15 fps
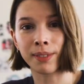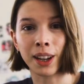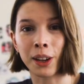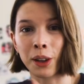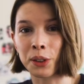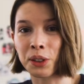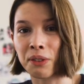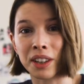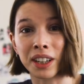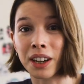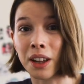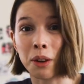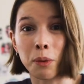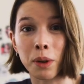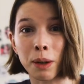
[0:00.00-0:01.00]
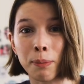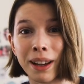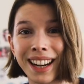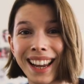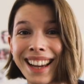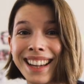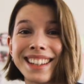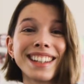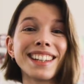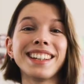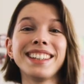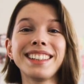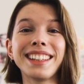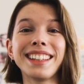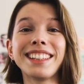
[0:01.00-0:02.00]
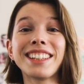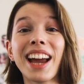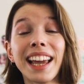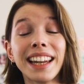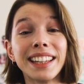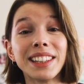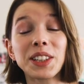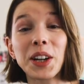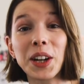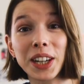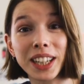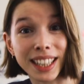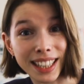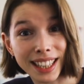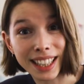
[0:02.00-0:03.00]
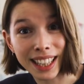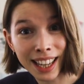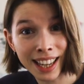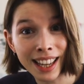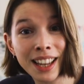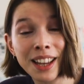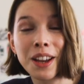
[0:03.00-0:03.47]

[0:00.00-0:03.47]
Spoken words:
I also read another one about ancient Chinese currency,